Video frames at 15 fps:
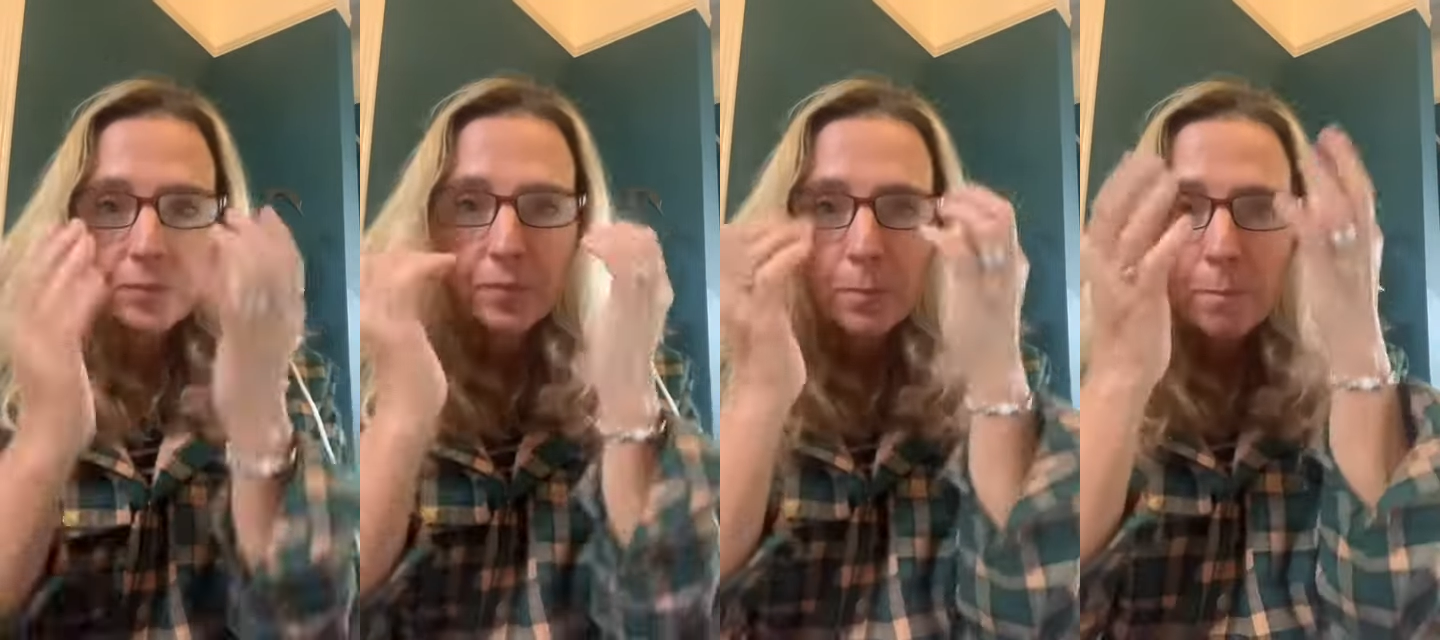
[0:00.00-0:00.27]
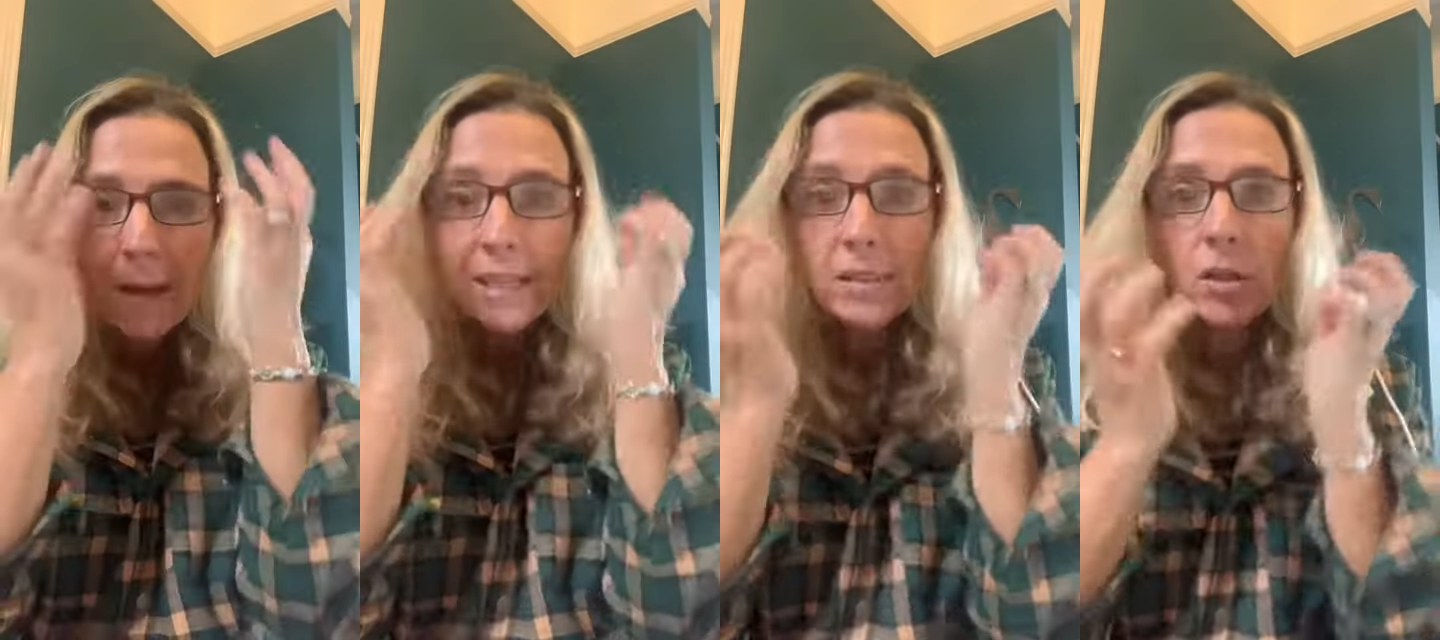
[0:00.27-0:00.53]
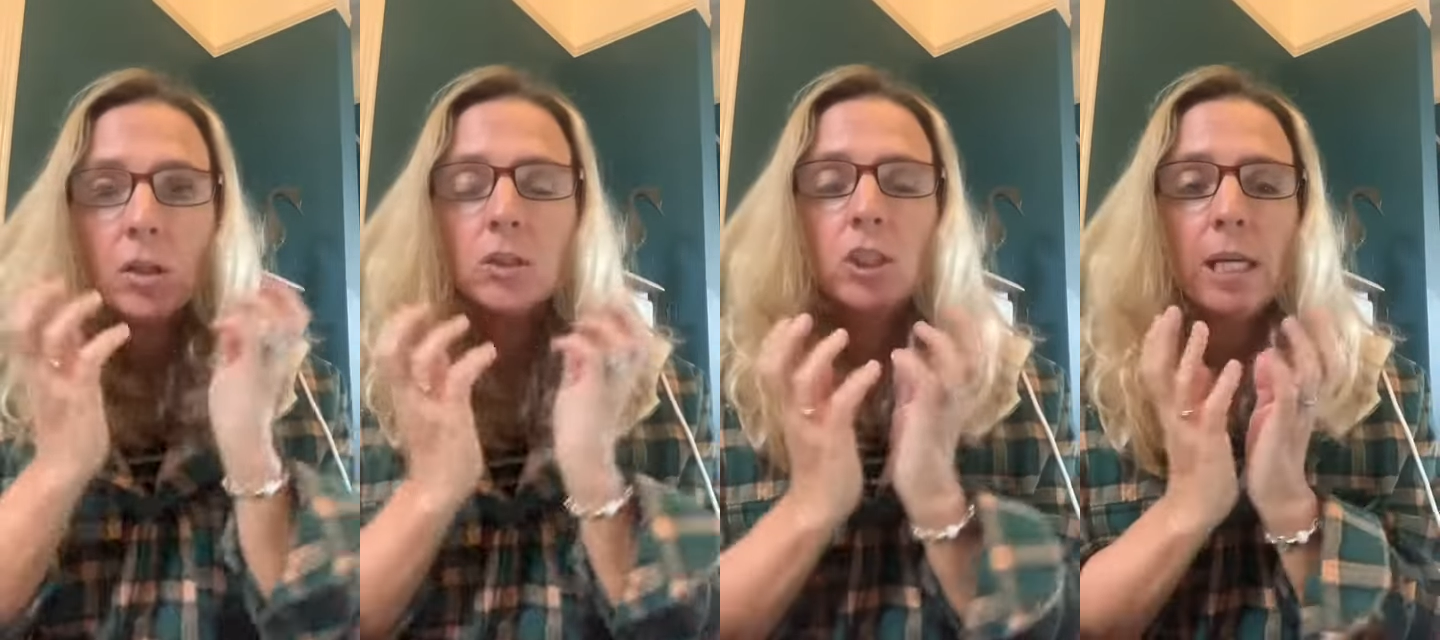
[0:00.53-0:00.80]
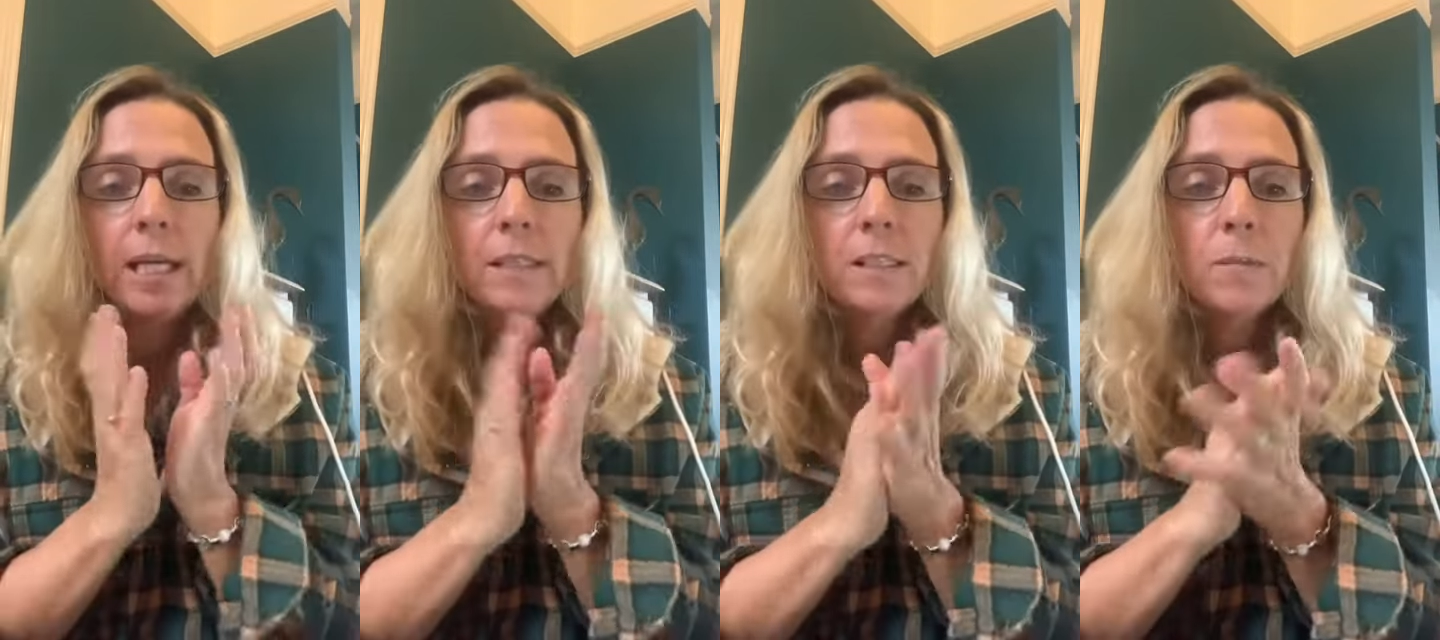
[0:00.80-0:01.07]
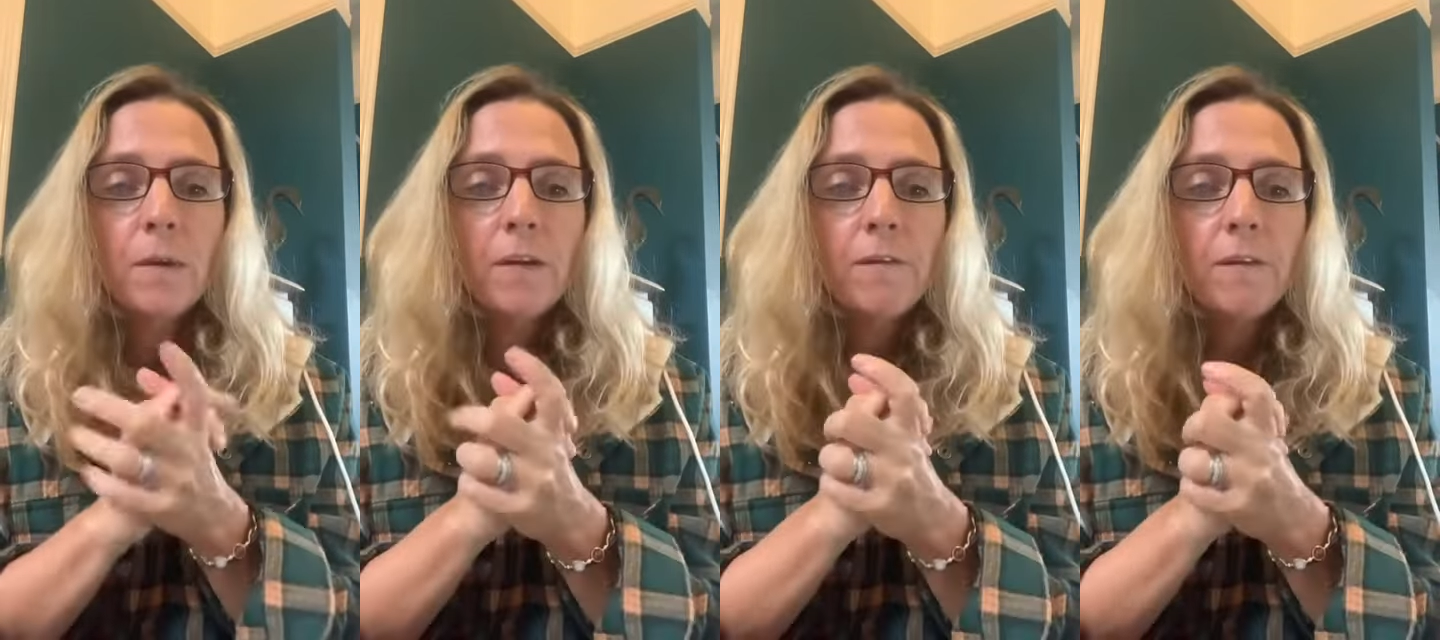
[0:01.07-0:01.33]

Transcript: massage it into my